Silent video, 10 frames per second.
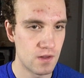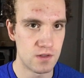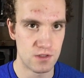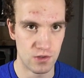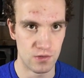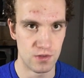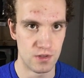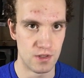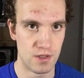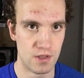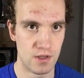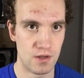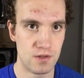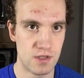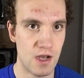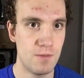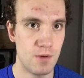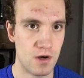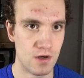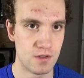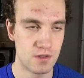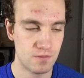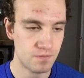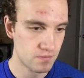So the Type Rs,